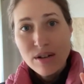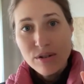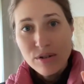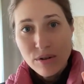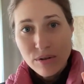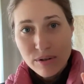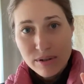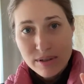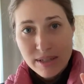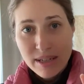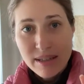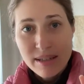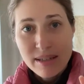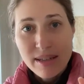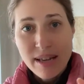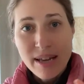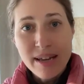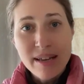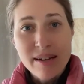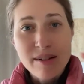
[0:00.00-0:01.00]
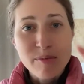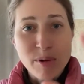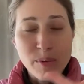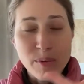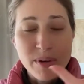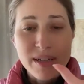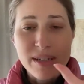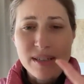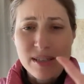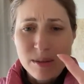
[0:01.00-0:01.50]
noticing the negative, but
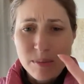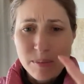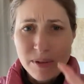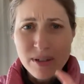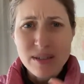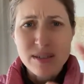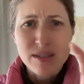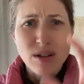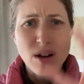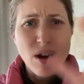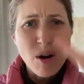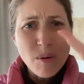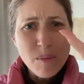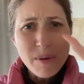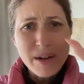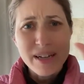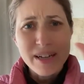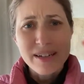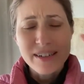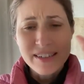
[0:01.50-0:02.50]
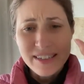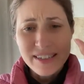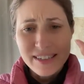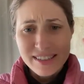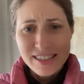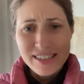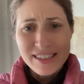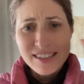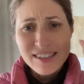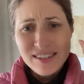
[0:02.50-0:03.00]
we can experience, oh my
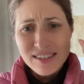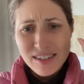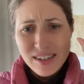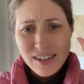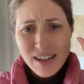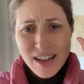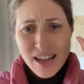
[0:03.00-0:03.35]
goodness, this is